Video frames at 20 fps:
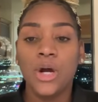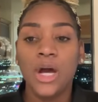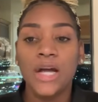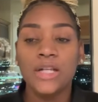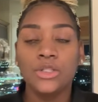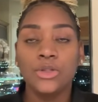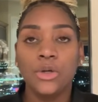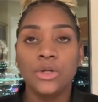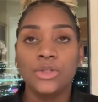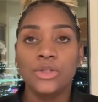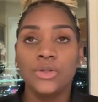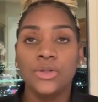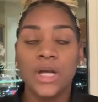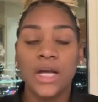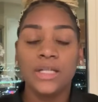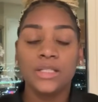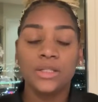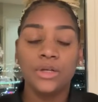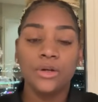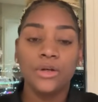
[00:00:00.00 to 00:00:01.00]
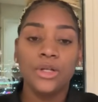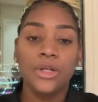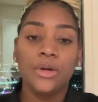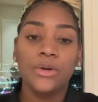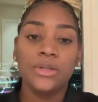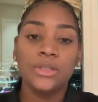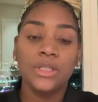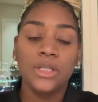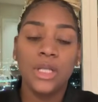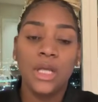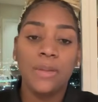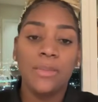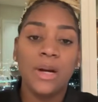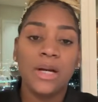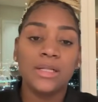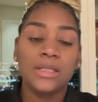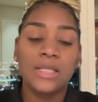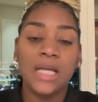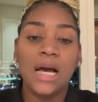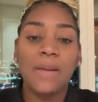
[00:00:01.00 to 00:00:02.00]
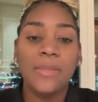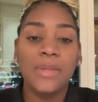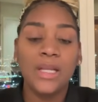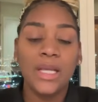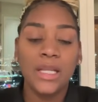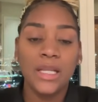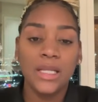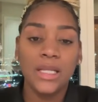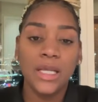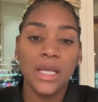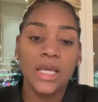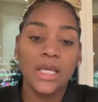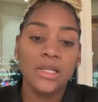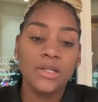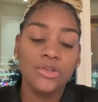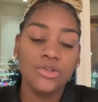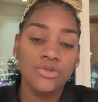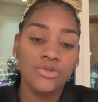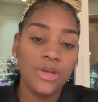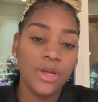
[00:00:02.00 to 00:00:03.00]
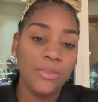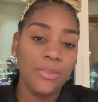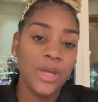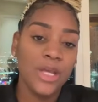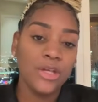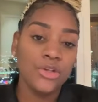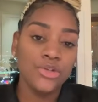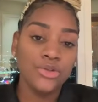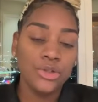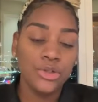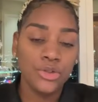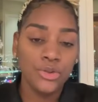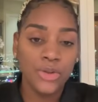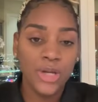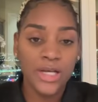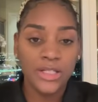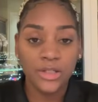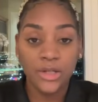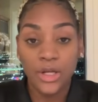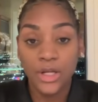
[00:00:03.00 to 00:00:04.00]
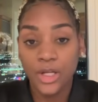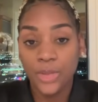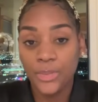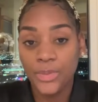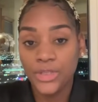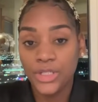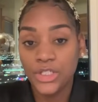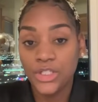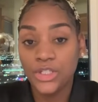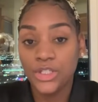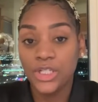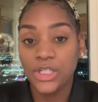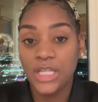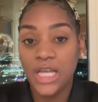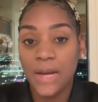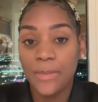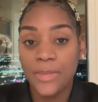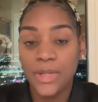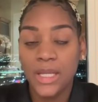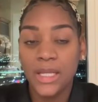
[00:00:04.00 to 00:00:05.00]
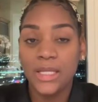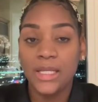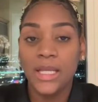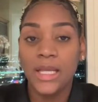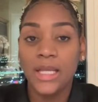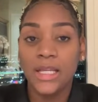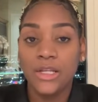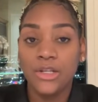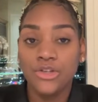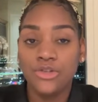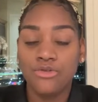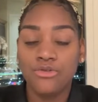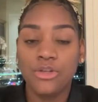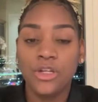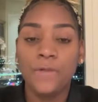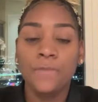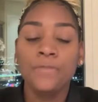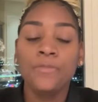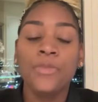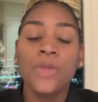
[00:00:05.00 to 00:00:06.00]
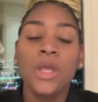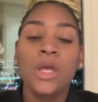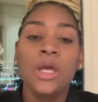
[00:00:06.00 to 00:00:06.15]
I talked to you guys earlier on today about dominating the industry and making sure that you guys are in a position to dominate the industry